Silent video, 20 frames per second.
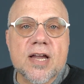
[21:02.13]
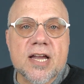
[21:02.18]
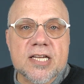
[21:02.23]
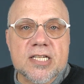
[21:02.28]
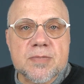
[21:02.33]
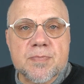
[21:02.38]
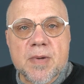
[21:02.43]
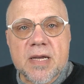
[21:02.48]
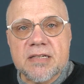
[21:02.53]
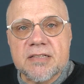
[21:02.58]

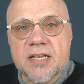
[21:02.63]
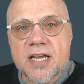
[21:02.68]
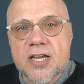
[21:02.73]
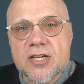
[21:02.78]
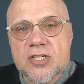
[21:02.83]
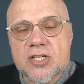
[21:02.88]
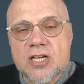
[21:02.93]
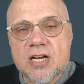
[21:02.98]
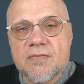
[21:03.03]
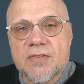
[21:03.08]

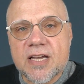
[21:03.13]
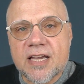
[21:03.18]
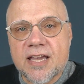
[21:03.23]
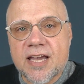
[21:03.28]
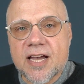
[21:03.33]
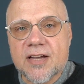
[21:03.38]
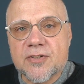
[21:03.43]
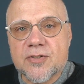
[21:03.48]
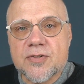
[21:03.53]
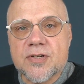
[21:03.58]
expectation of
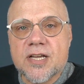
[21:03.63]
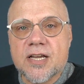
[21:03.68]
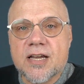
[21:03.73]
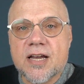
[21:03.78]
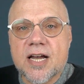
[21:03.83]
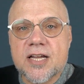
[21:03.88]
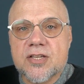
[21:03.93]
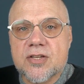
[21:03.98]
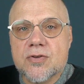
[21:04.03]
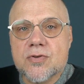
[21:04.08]
encountering
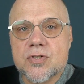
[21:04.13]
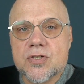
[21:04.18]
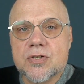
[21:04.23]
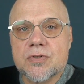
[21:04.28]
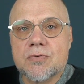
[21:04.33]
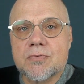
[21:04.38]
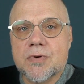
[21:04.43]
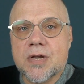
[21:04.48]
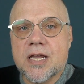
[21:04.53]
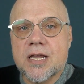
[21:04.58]
God, you
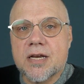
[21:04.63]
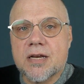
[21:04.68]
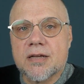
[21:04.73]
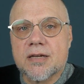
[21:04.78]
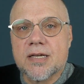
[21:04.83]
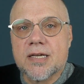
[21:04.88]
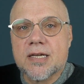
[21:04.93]
should read